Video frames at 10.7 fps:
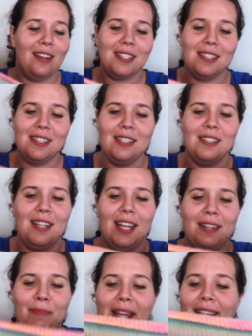garter stitch, I
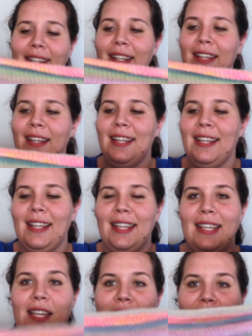like plain
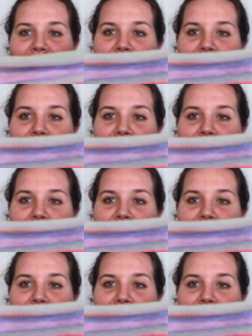even